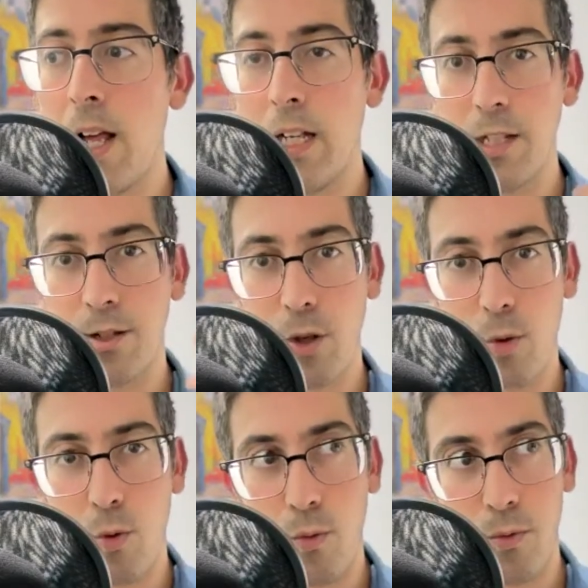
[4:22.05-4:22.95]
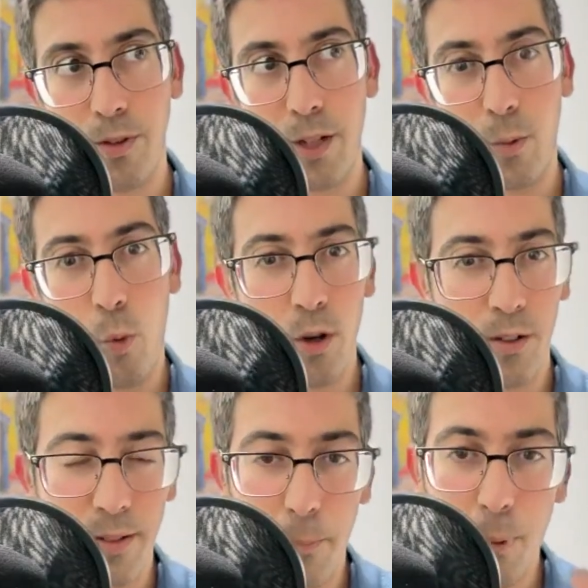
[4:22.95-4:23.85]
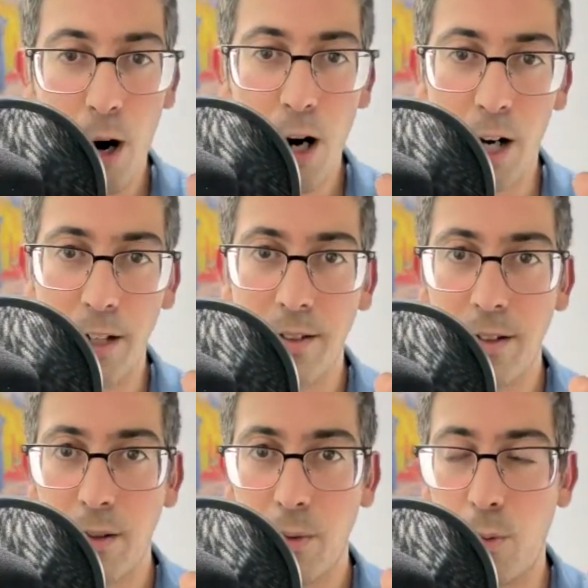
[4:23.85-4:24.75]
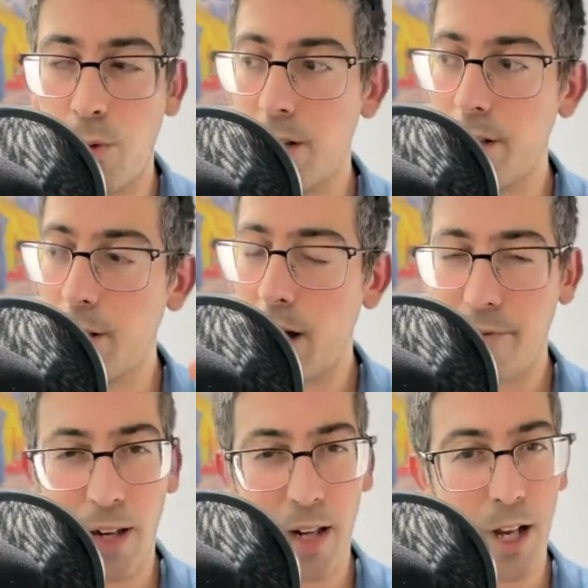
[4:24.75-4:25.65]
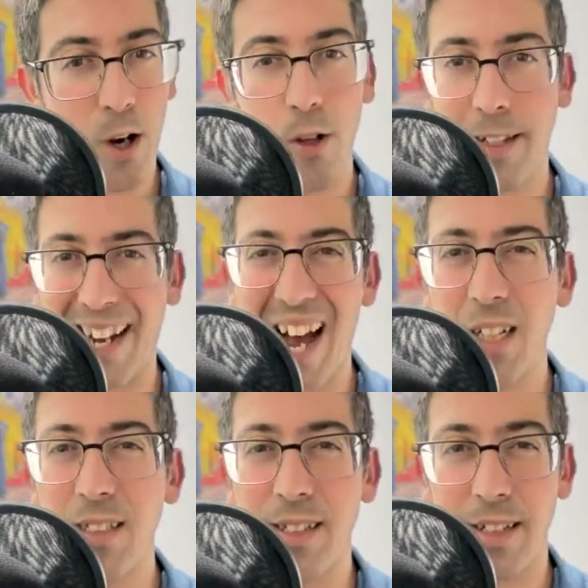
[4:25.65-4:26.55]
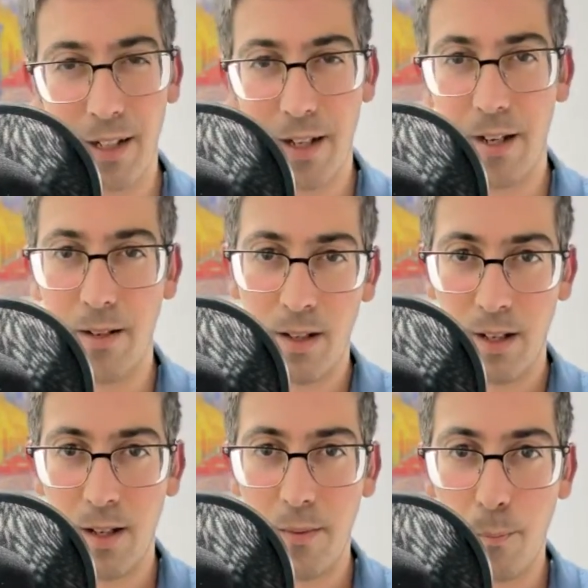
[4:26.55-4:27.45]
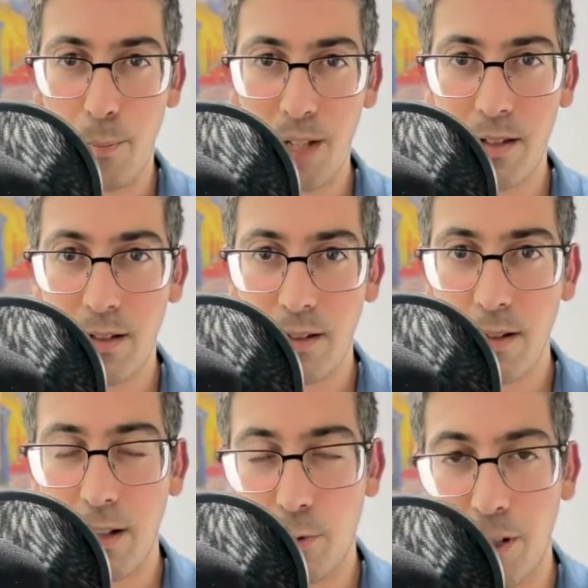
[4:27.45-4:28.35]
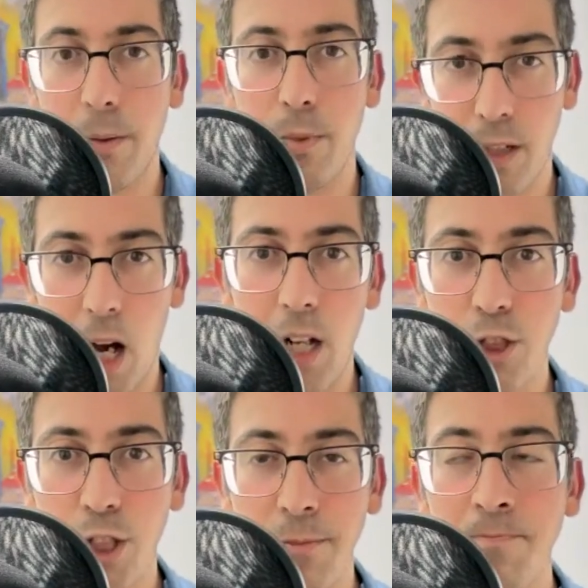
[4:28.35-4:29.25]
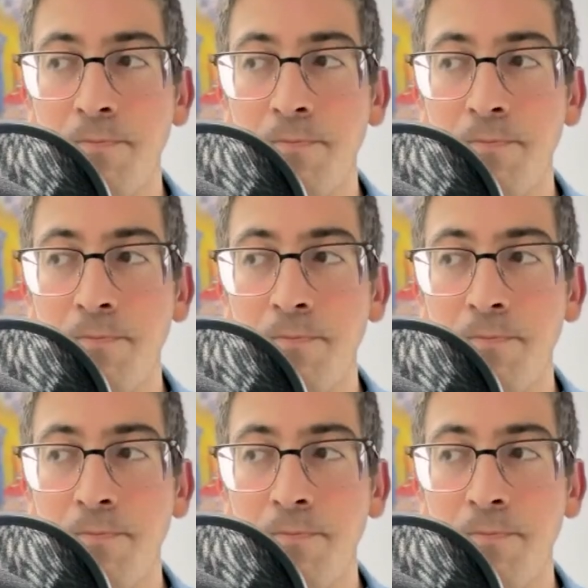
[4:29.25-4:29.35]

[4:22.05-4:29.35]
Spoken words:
So there was a part where you have all the gods in the Greek mythology.